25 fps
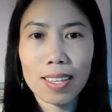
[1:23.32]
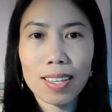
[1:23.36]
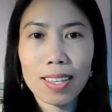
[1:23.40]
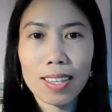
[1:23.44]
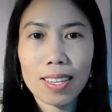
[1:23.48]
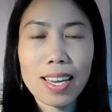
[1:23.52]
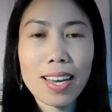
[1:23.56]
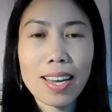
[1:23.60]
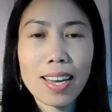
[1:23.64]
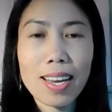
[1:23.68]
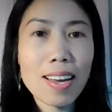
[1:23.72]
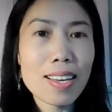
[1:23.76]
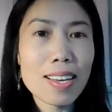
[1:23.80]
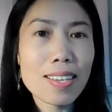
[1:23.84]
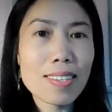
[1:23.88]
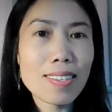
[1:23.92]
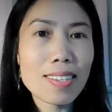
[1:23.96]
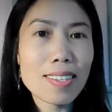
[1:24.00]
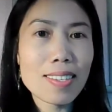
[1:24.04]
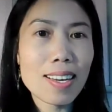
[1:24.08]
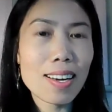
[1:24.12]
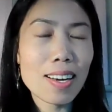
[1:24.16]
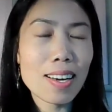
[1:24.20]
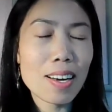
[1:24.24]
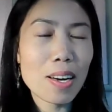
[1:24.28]
Here is
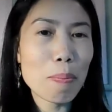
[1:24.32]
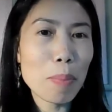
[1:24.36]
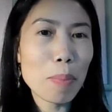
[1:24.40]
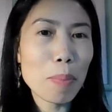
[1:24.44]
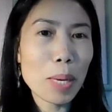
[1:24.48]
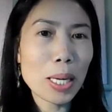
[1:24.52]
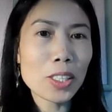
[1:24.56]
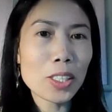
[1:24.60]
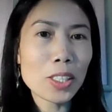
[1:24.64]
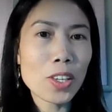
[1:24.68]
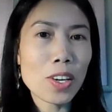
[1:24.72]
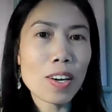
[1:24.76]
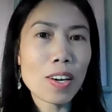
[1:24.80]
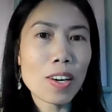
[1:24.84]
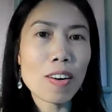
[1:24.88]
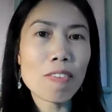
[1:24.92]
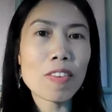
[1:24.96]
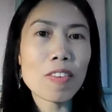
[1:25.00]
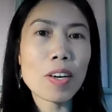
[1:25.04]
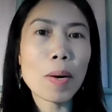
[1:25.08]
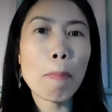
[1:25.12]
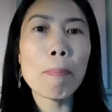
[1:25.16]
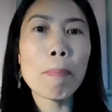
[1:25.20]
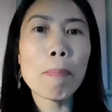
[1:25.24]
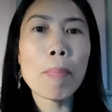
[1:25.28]
a picture of
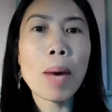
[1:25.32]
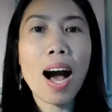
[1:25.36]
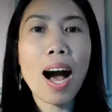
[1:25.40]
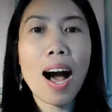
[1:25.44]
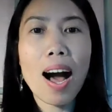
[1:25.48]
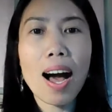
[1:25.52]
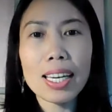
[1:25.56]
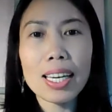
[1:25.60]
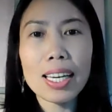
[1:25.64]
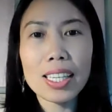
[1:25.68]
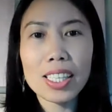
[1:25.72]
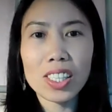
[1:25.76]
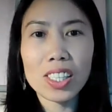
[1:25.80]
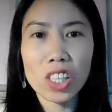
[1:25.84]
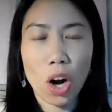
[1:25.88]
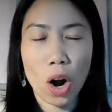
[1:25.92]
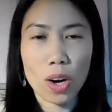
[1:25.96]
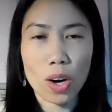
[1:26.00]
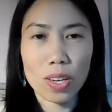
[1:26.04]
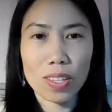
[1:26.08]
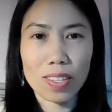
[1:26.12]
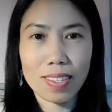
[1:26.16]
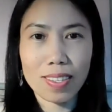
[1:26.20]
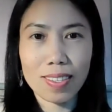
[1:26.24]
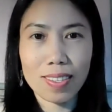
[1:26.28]
a pie
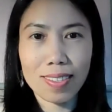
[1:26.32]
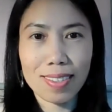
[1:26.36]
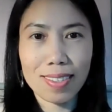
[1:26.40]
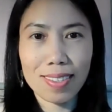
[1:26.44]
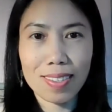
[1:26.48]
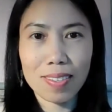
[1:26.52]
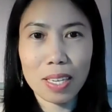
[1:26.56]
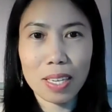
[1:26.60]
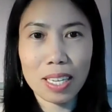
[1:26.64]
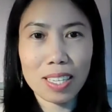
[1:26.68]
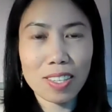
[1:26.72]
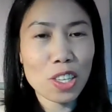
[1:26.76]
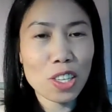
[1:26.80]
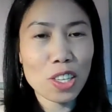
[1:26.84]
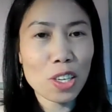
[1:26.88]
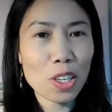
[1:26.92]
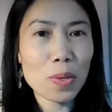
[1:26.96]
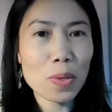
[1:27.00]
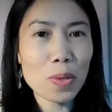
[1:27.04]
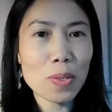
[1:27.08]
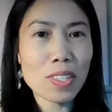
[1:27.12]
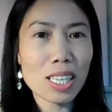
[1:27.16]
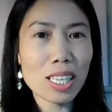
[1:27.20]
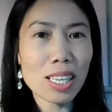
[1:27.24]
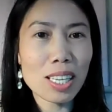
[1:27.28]
chart because it
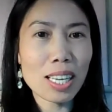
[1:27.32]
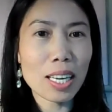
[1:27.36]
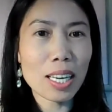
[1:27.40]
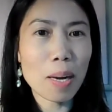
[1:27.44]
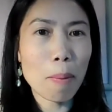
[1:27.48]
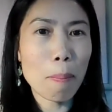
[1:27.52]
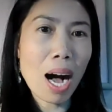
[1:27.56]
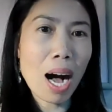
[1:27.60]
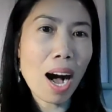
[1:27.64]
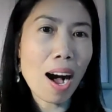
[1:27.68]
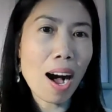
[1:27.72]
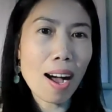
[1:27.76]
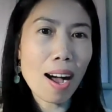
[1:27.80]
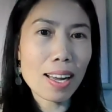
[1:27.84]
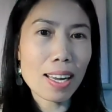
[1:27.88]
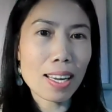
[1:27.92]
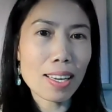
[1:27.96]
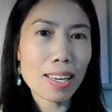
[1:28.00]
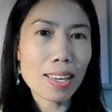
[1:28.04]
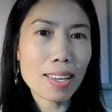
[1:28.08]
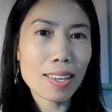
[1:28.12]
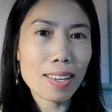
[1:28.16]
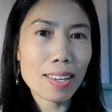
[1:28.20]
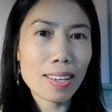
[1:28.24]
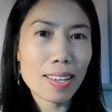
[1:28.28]
looks like a pie,
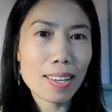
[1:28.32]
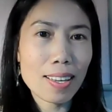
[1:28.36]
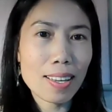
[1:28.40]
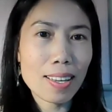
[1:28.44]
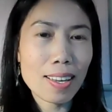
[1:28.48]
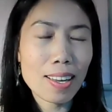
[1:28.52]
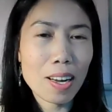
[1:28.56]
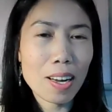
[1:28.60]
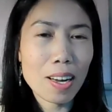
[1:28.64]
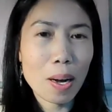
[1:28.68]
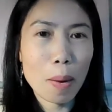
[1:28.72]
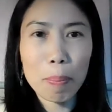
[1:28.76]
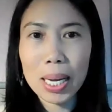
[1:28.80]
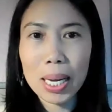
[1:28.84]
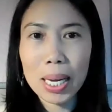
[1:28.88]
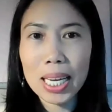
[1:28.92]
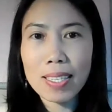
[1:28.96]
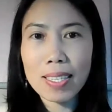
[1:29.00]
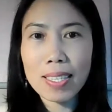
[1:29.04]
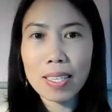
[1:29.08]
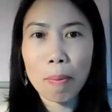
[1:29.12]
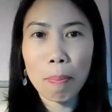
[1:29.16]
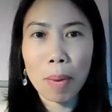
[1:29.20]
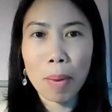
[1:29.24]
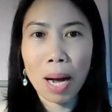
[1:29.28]
a piece
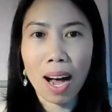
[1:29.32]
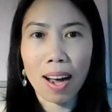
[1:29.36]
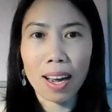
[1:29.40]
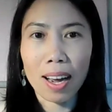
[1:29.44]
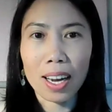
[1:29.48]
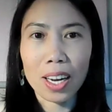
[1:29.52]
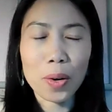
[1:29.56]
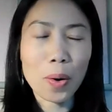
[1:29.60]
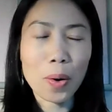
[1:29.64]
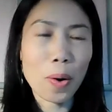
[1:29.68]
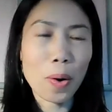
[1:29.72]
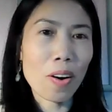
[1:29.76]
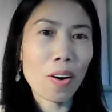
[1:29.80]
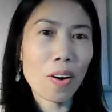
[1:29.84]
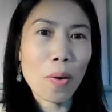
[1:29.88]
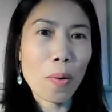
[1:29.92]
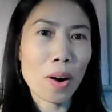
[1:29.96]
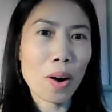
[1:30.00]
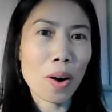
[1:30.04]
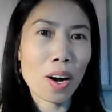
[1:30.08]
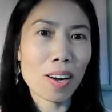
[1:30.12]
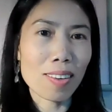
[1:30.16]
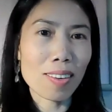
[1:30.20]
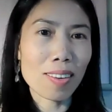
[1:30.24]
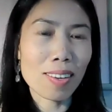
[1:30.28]
of pie,
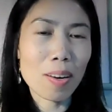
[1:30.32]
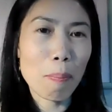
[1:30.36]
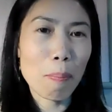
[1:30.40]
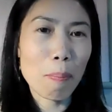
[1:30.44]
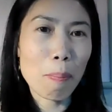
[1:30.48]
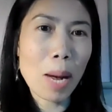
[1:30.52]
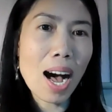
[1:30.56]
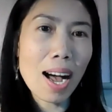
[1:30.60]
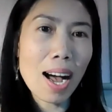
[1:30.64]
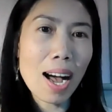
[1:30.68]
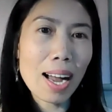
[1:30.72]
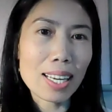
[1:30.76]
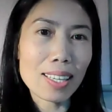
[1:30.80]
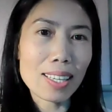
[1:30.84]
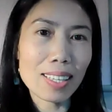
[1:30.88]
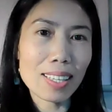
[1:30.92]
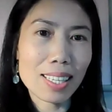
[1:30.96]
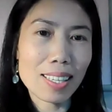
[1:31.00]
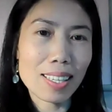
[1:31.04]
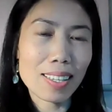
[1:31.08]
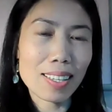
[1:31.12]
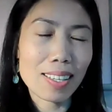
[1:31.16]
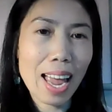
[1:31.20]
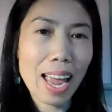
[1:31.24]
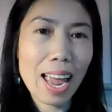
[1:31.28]
or a pie like
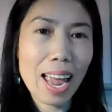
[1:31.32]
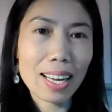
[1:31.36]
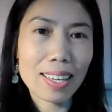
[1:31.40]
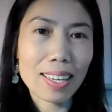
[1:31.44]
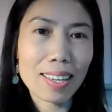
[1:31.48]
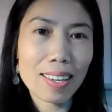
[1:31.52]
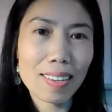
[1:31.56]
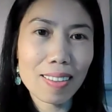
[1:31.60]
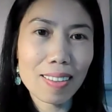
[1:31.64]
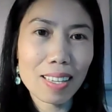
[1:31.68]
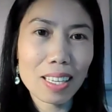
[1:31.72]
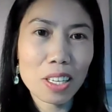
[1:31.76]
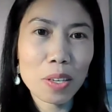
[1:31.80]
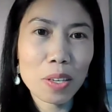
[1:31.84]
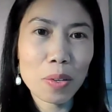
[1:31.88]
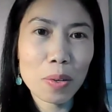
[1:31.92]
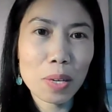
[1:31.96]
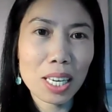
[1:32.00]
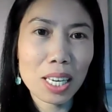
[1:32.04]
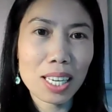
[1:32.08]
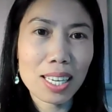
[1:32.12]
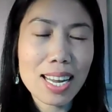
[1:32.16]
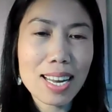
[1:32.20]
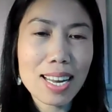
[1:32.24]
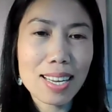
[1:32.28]
a cake that you
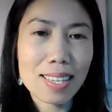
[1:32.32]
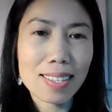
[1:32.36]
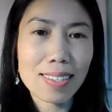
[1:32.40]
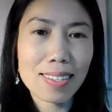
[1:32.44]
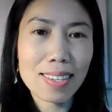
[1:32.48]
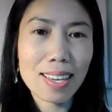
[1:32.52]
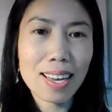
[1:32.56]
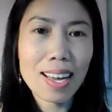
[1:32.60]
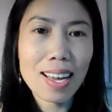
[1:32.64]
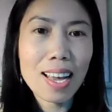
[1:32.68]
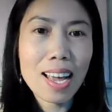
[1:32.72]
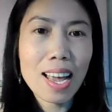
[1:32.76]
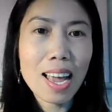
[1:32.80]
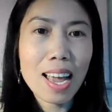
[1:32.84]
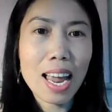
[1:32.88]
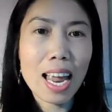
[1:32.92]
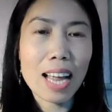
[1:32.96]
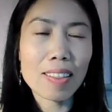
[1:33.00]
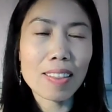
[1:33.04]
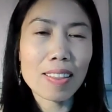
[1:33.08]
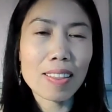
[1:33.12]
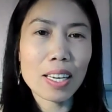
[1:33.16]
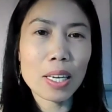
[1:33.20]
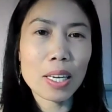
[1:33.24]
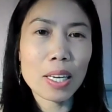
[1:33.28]
can eat.
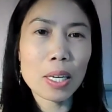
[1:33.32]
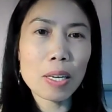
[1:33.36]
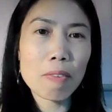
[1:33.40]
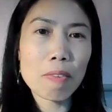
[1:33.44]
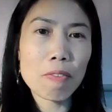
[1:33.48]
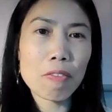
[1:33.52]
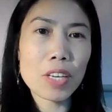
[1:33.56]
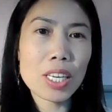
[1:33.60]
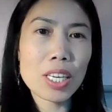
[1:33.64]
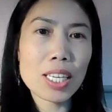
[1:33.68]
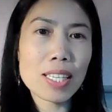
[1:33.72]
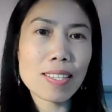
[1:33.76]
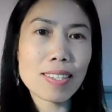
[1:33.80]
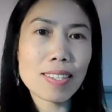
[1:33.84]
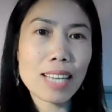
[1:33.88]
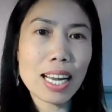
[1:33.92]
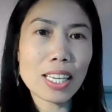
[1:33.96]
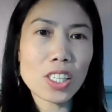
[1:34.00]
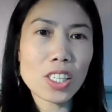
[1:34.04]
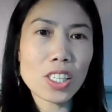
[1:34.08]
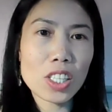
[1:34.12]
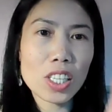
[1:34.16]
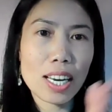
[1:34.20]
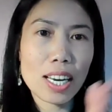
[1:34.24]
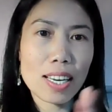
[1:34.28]
And there are different
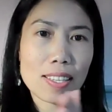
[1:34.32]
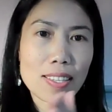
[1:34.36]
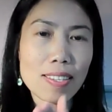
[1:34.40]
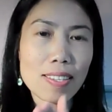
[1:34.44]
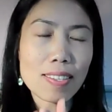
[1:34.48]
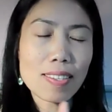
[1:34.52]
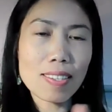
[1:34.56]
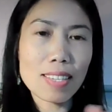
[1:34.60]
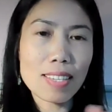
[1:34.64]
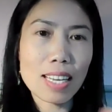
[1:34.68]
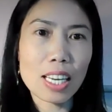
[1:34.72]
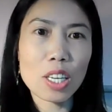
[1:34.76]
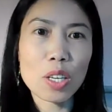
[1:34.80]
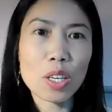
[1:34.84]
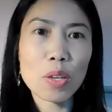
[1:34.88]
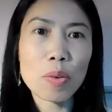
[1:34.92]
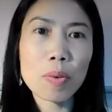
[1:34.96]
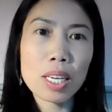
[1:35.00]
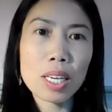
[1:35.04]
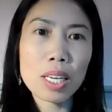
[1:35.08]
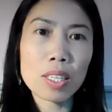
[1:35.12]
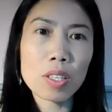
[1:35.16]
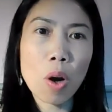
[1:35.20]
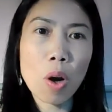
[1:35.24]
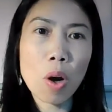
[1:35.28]
sections, and you
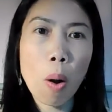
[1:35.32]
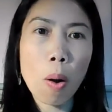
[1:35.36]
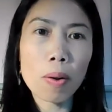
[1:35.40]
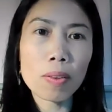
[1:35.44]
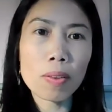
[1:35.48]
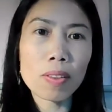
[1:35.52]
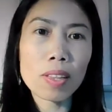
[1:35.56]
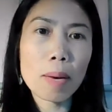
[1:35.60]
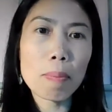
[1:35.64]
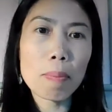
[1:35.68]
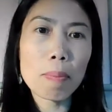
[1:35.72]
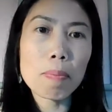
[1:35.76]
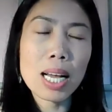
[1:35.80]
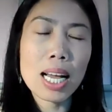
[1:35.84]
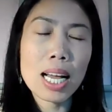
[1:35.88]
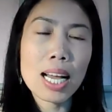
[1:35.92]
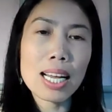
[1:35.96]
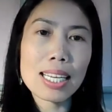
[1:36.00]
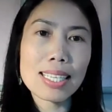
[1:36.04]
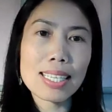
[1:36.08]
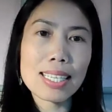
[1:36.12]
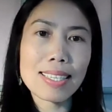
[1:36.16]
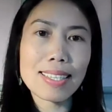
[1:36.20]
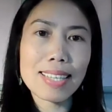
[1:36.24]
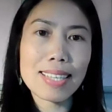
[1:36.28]
can call them
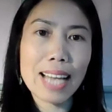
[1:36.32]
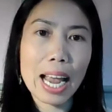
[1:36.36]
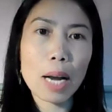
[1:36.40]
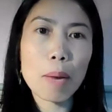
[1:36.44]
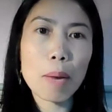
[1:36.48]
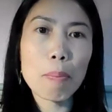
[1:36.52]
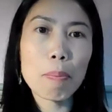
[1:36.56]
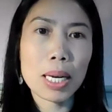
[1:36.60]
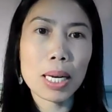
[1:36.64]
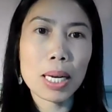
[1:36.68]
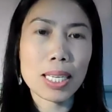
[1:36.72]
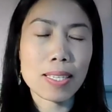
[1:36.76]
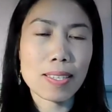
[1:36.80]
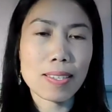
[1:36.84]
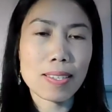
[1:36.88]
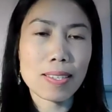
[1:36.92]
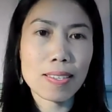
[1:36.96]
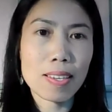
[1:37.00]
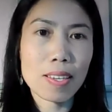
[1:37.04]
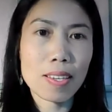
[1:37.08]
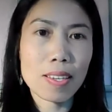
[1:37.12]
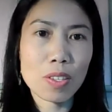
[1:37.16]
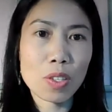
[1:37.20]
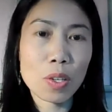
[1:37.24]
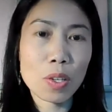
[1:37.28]
segments.
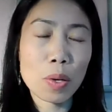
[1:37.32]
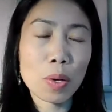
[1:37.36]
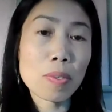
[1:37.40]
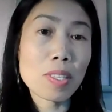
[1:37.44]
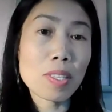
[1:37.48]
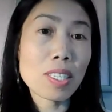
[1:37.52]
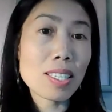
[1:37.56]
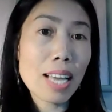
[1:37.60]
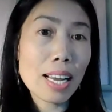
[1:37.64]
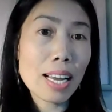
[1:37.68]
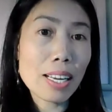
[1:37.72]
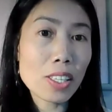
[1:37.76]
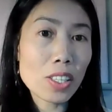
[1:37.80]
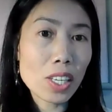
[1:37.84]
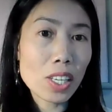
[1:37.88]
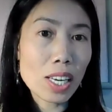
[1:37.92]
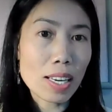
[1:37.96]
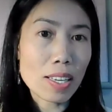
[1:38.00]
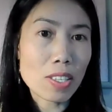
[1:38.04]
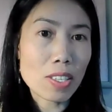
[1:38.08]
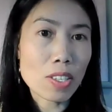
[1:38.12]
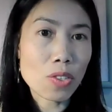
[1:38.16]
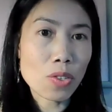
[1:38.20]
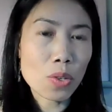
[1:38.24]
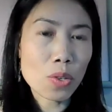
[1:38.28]
So
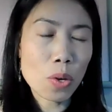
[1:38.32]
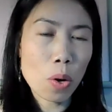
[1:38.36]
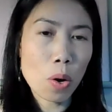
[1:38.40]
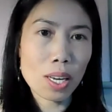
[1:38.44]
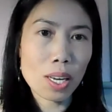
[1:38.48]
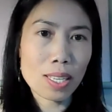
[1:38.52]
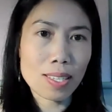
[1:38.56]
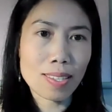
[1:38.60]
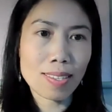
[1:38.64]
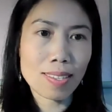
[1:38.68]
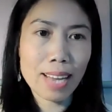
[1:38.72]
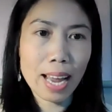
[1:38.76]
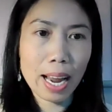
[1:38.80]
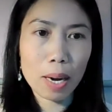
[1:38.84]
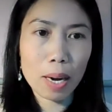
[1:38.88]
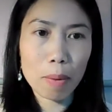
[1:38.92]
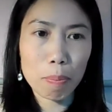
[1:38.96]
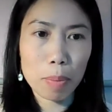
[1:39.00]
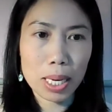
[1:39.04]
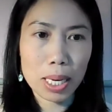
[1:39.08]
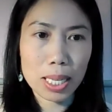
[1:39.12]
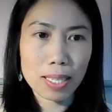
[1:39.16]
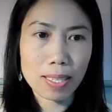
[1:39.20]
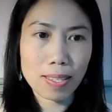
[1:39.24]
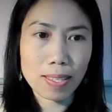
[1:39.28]
sections or
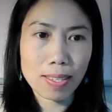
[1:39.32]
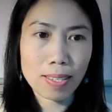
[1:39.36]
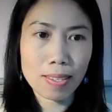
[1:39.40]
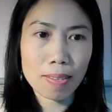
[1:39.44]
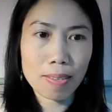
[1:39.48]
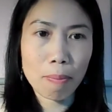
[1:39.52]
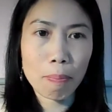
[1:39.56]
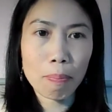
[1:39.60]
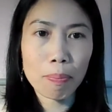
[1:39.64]
segments.